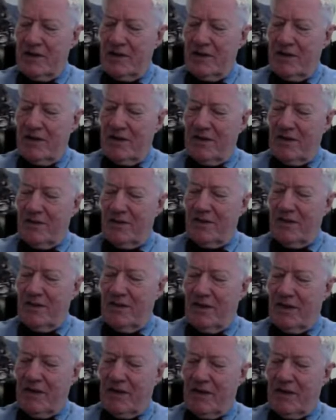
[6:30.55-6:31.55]
some
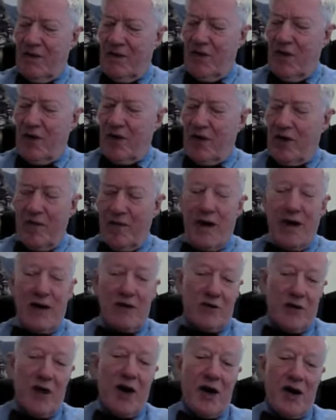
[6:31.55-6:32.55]
thought about
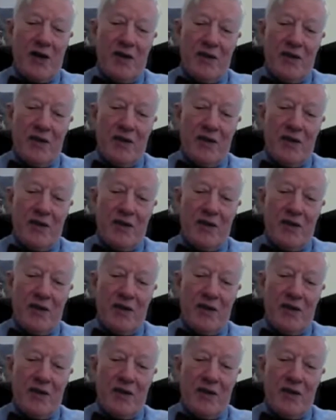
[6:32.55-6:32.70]
trying to